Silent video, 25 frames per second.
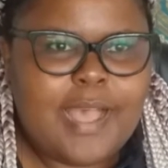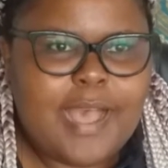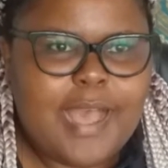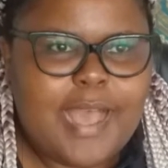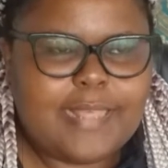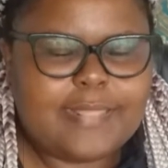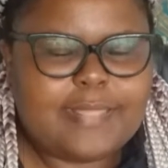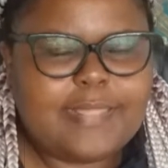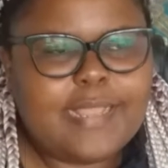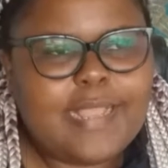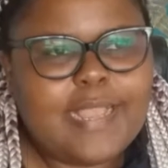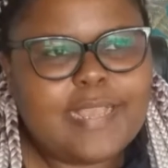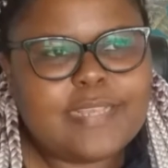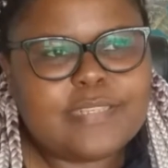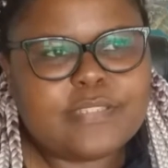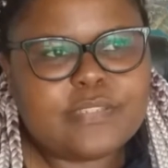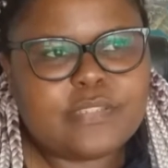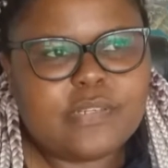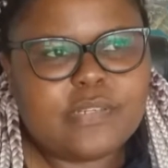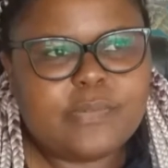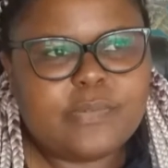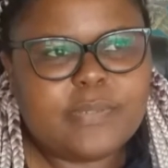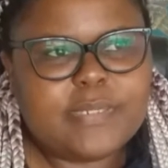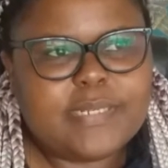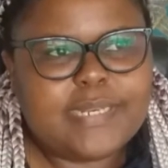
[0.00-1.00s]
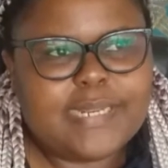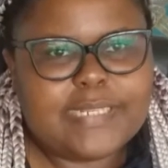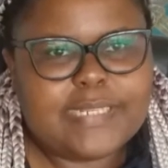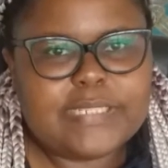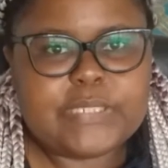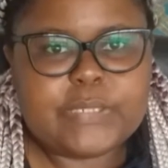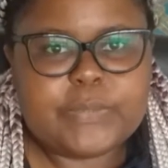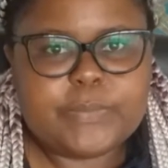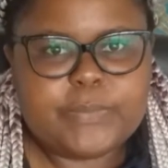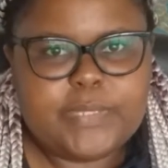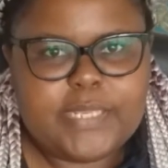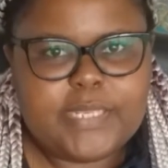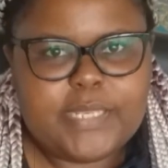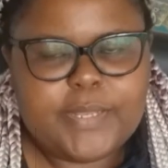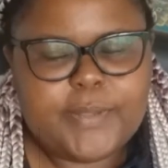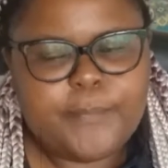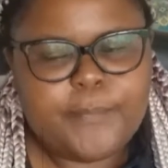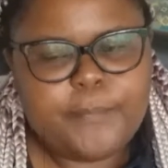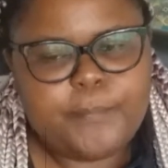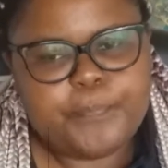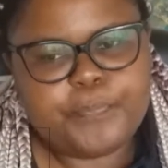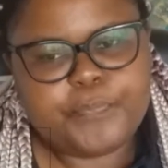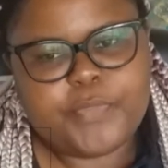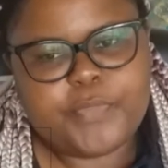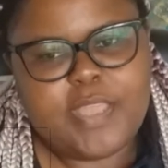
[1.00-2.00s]
I think I saw it last week,
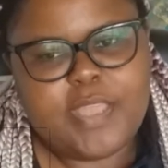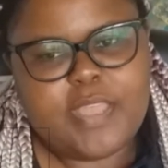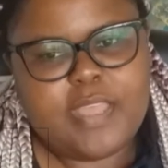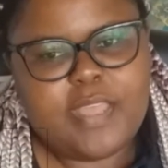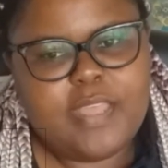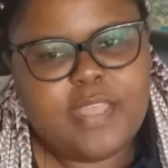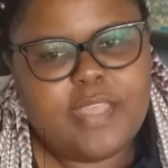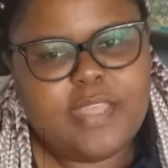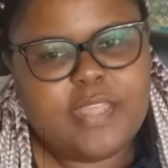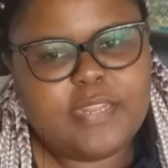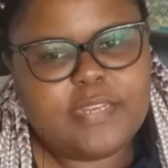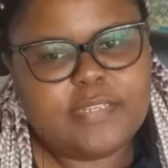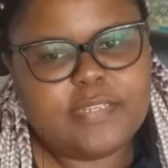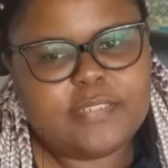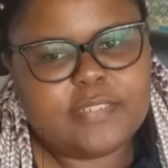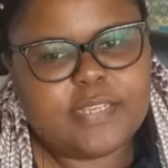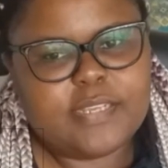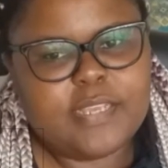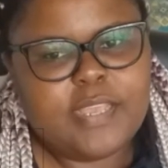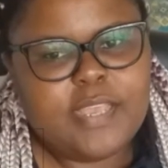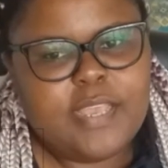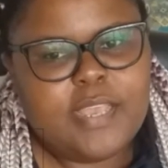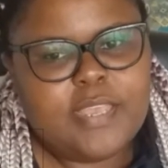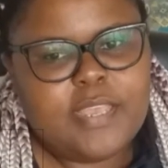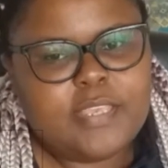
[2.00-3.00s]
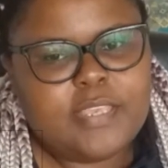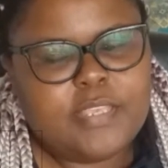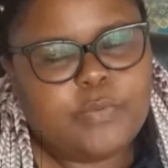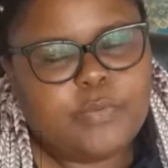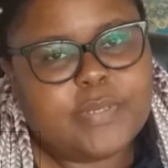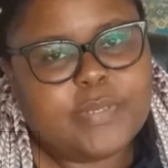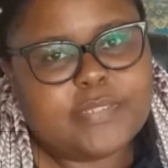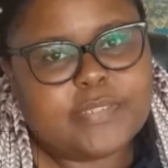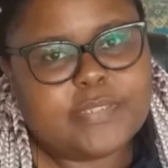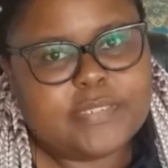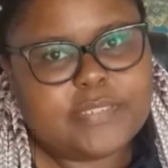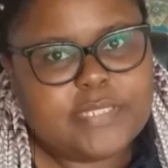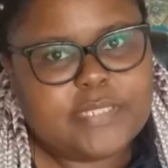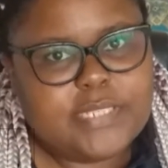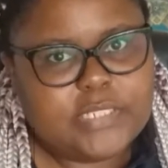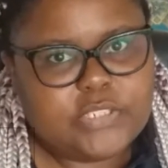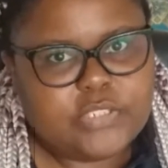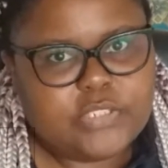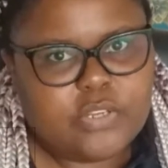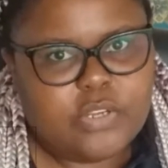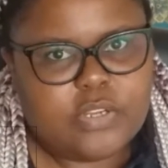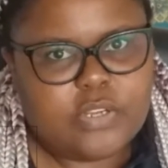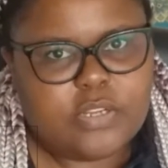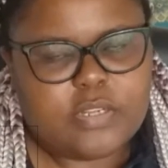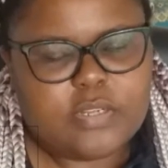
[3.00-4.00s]
and it was a
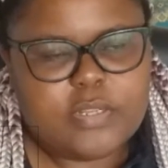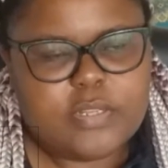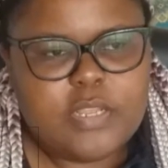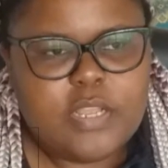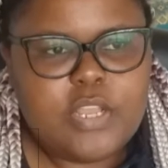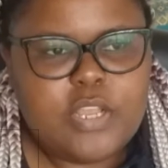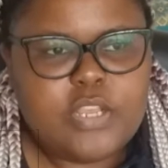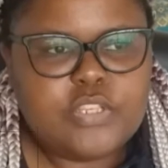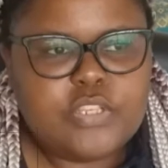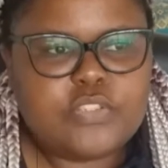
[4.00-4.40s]
TikTok.